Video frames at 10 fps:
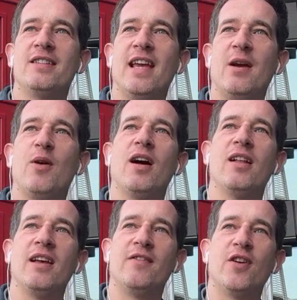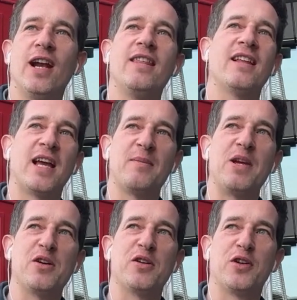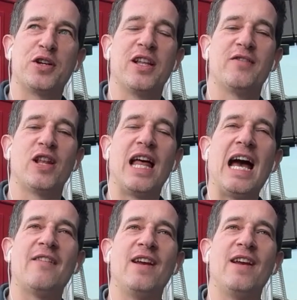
say, well, if you're anything like me, you'll learn to love your laugh.